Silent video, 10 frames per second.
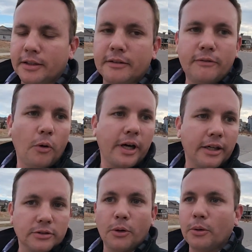4
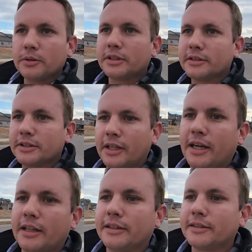years old. So you
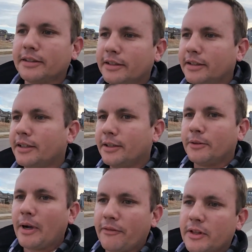gotta
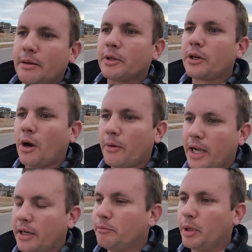wait for them to grow
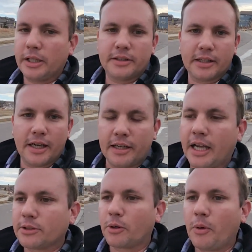in. But
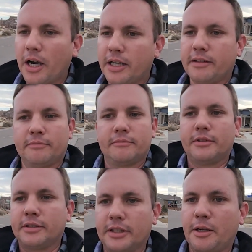as we're walking,
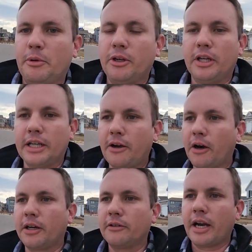there's a community
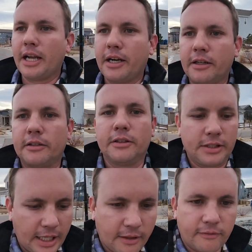garden right here. It looks
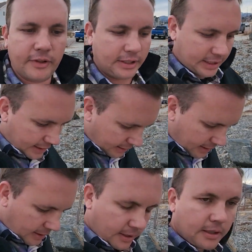like it'll fill in
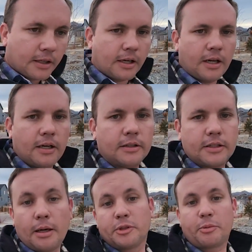
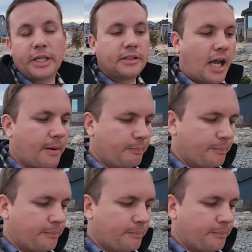come springtime.